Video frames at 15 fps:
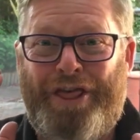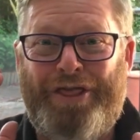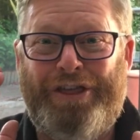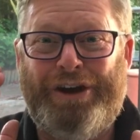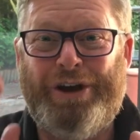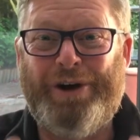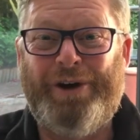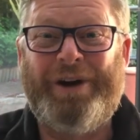
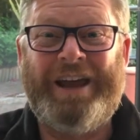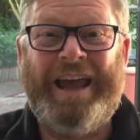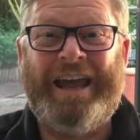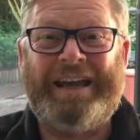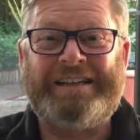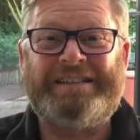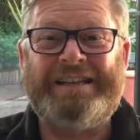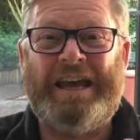The
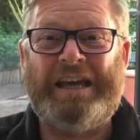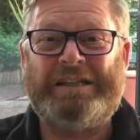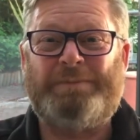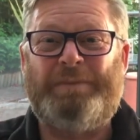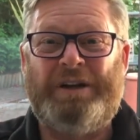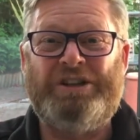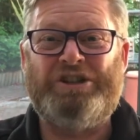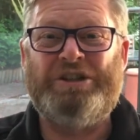OEX
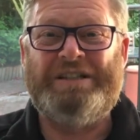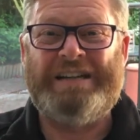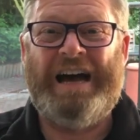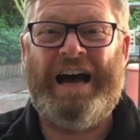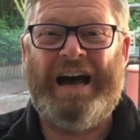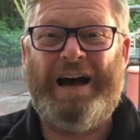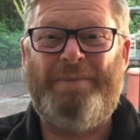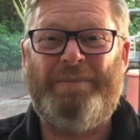Expedition
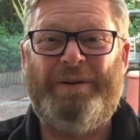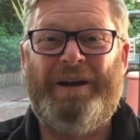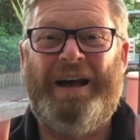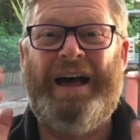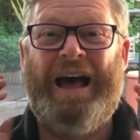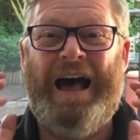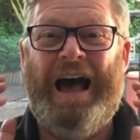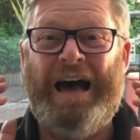Tarp
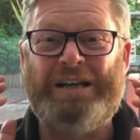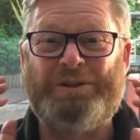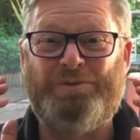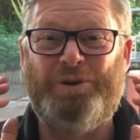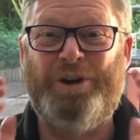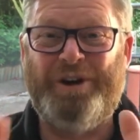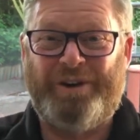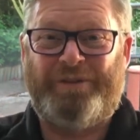has
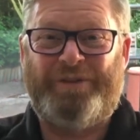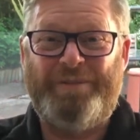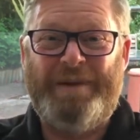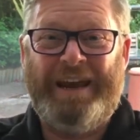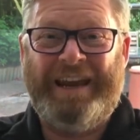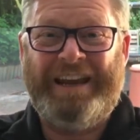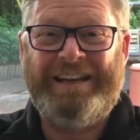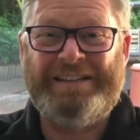worked for
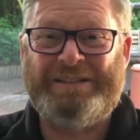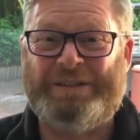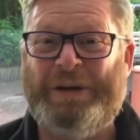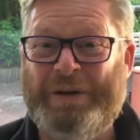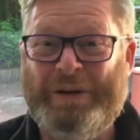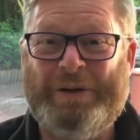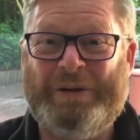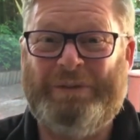me,
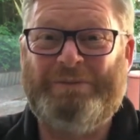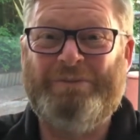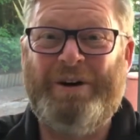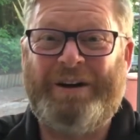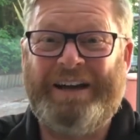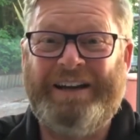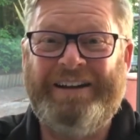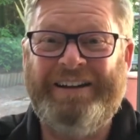so
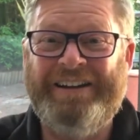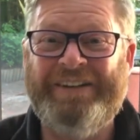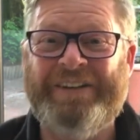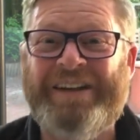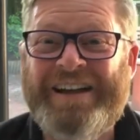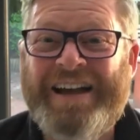what can I do?